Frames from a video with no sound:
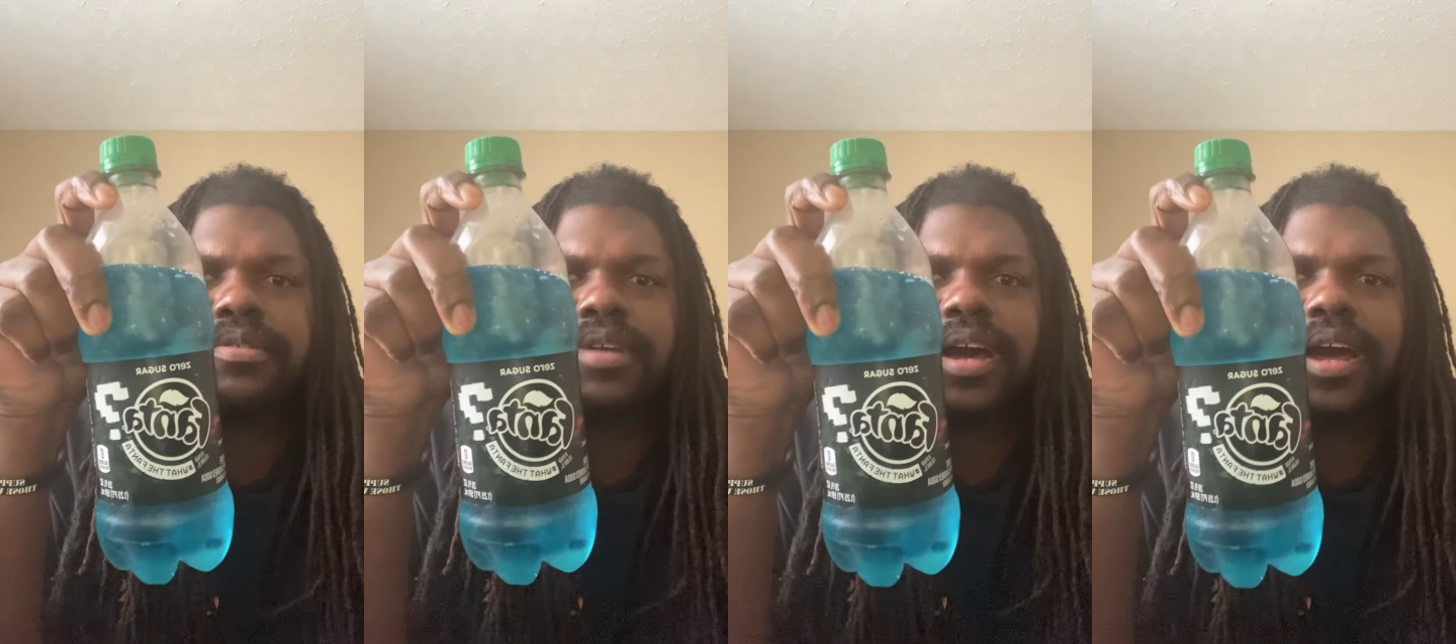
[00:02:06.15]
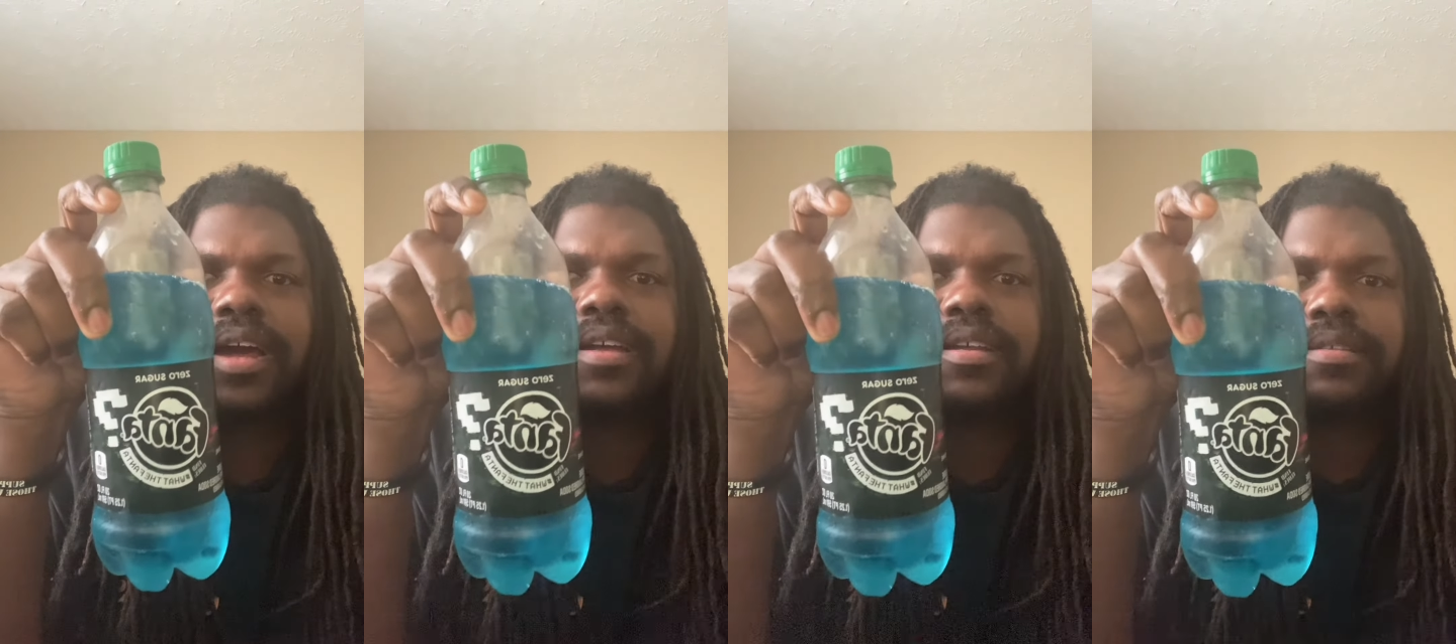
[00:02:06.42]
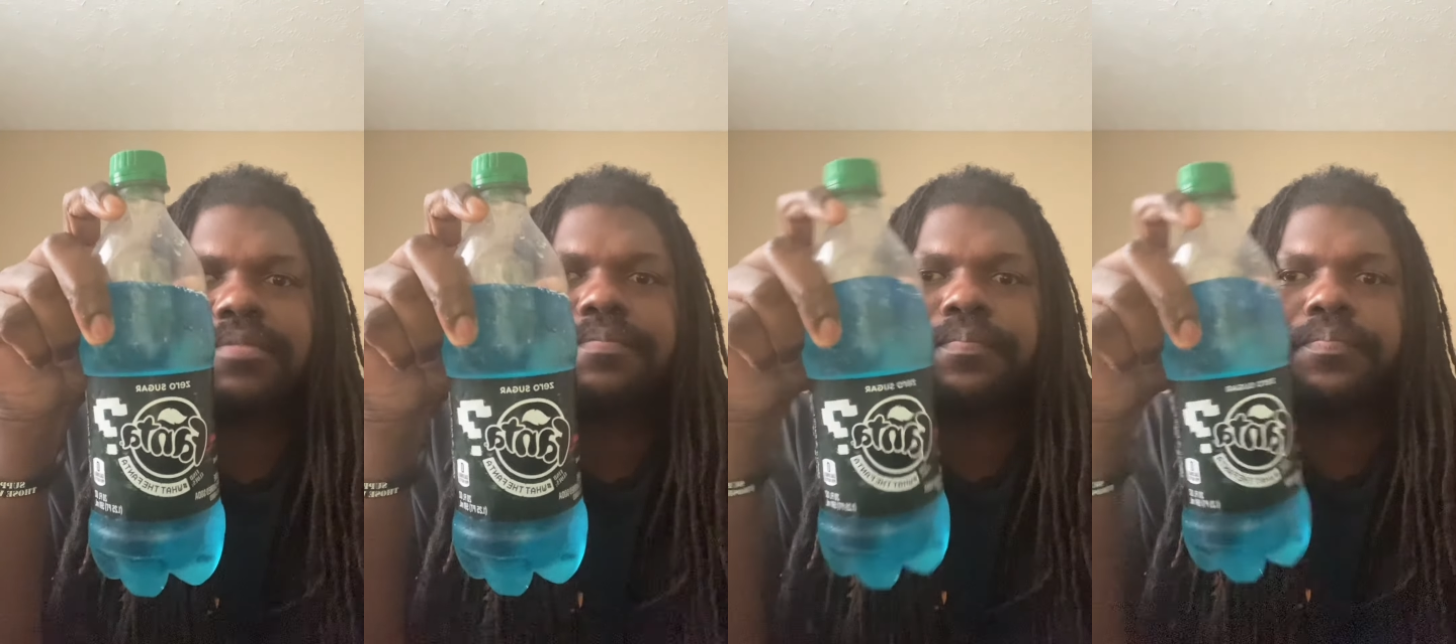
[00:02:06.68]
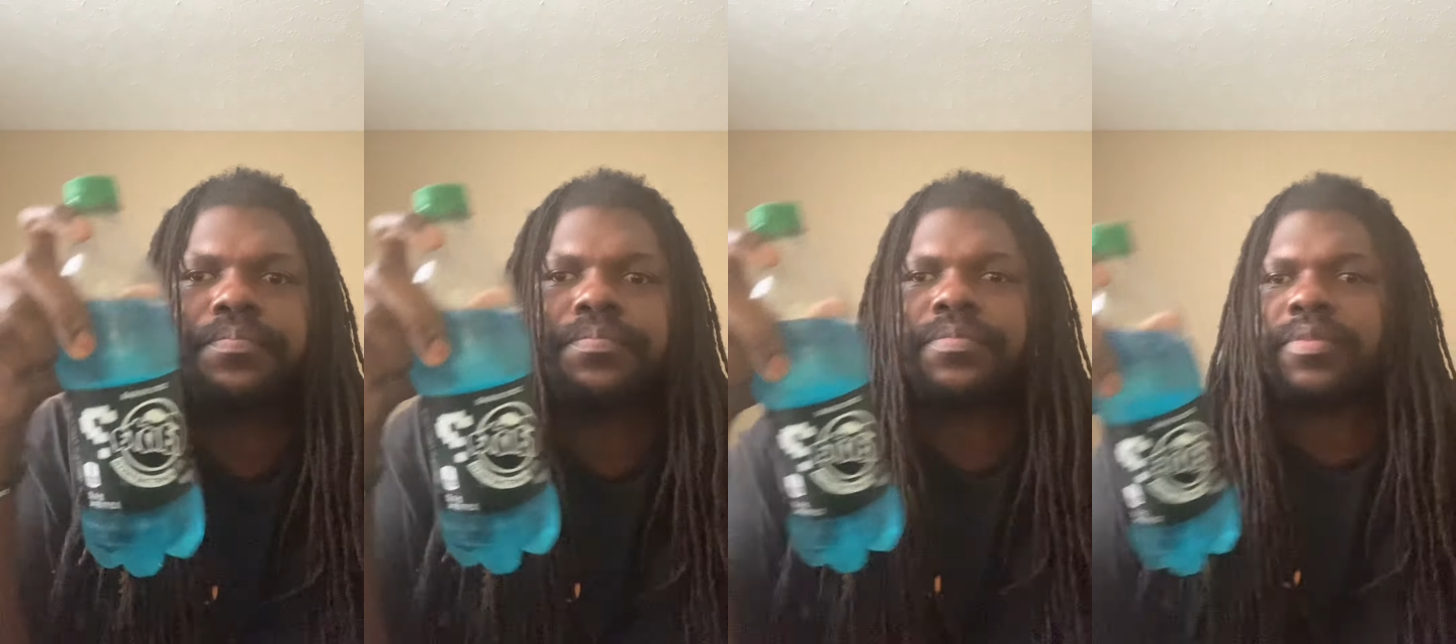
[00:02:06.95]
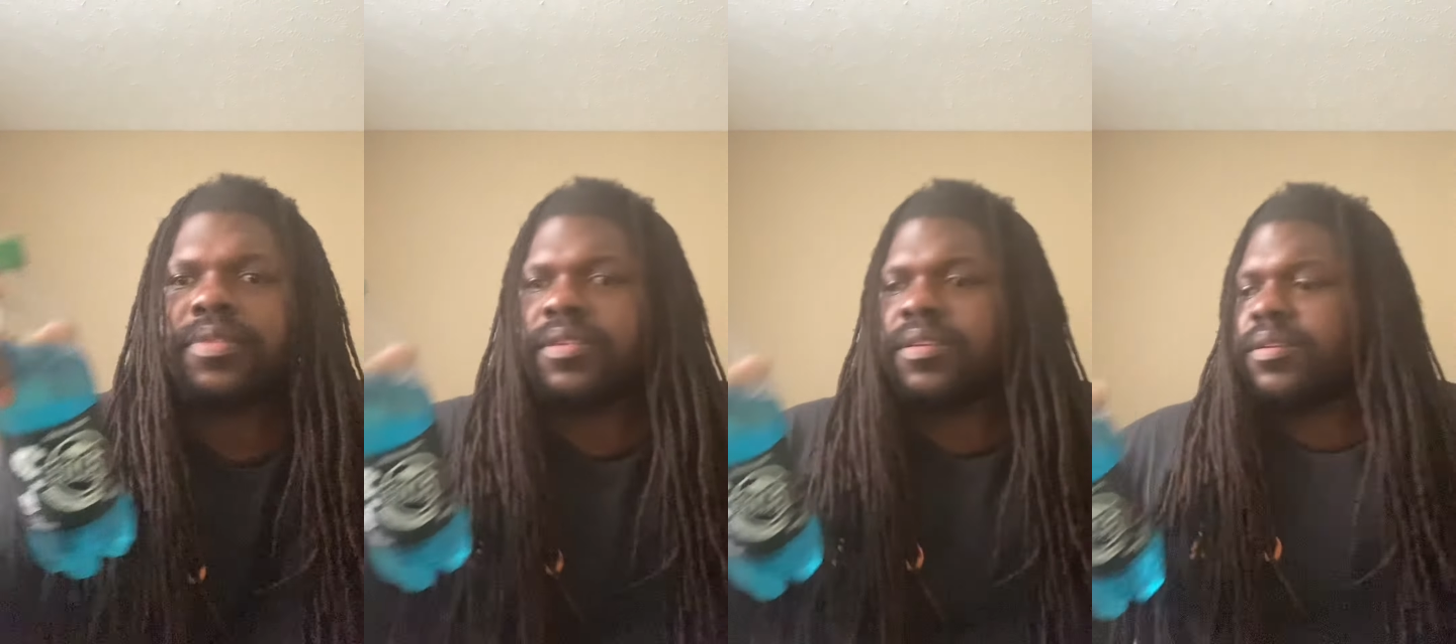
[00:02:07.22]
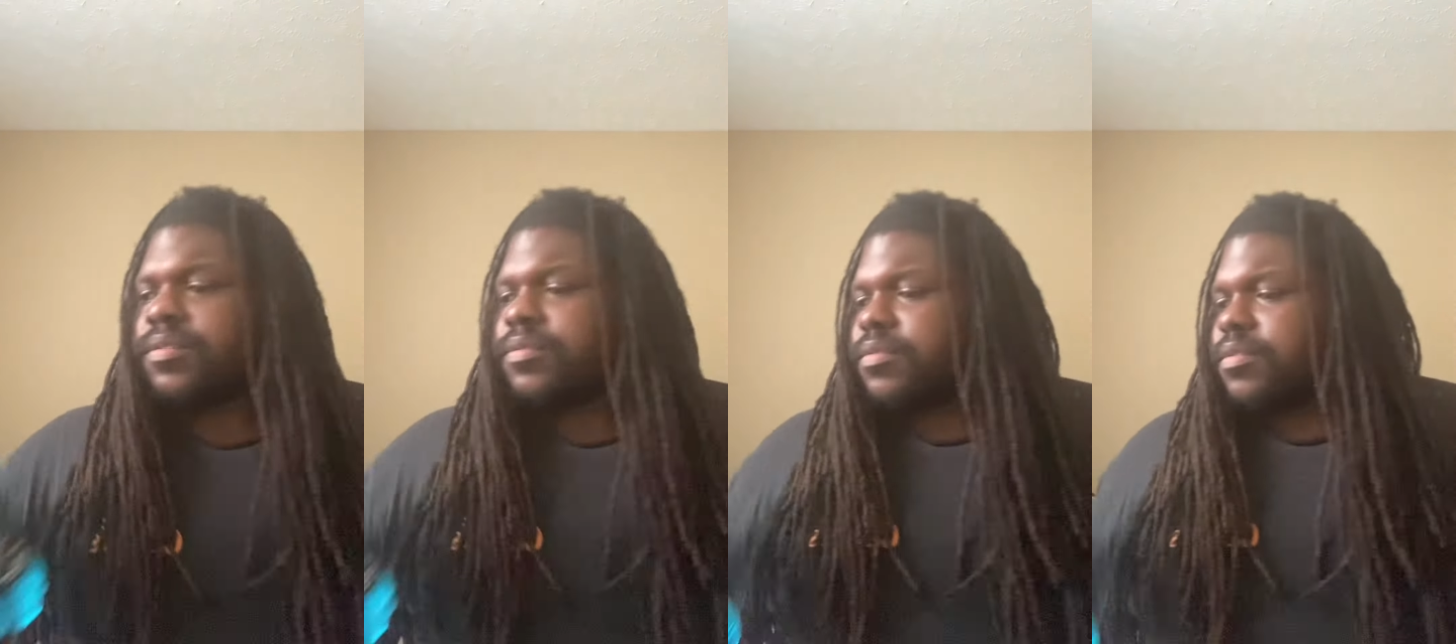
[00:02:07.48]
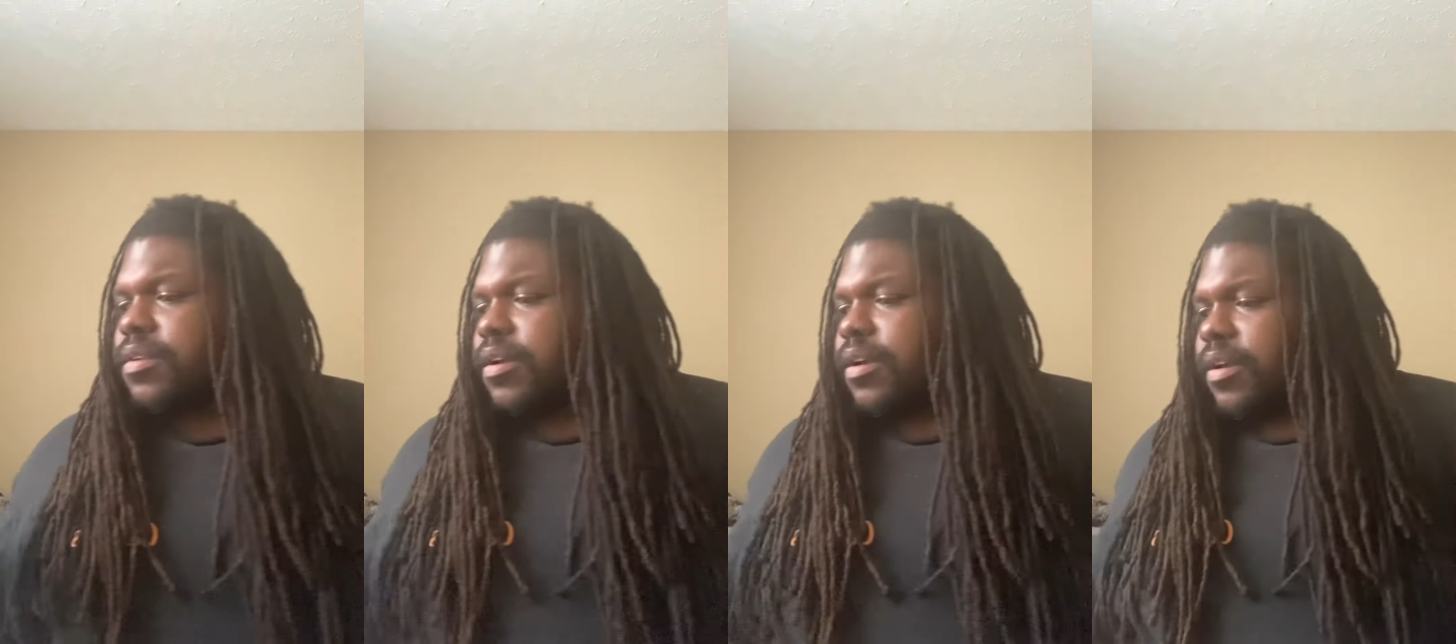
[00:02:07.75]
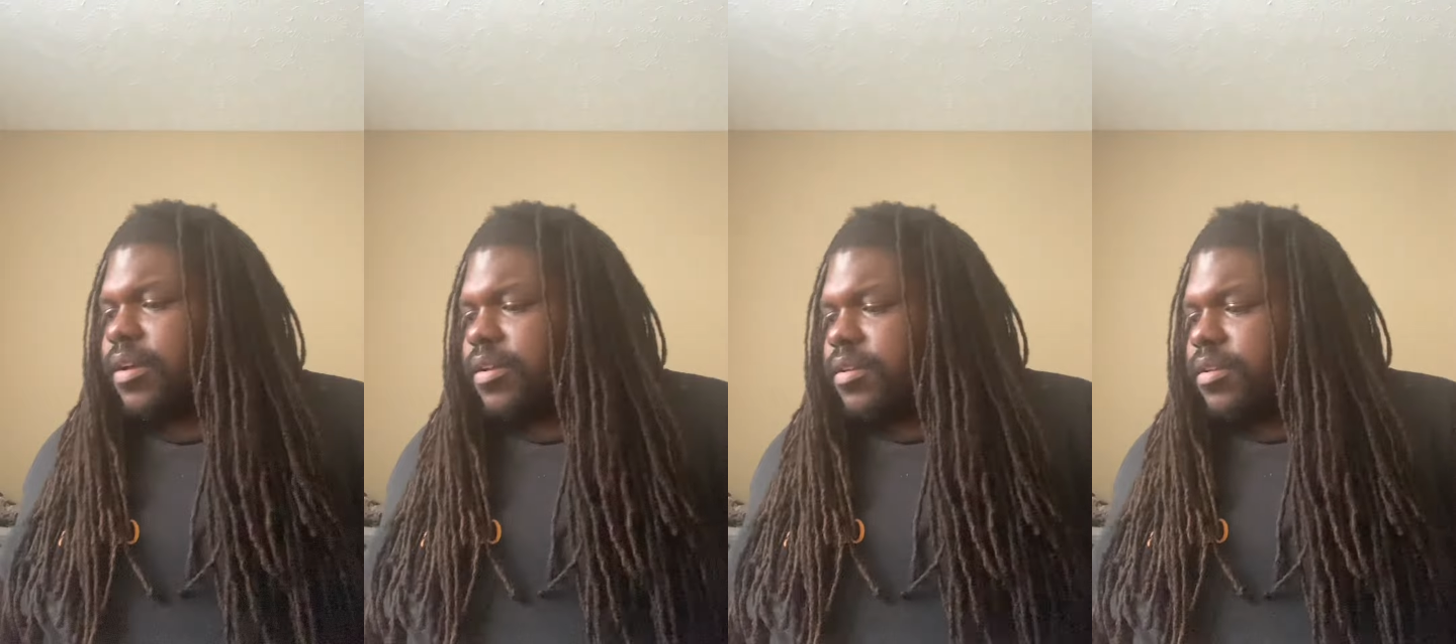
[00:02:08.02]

dye. All right.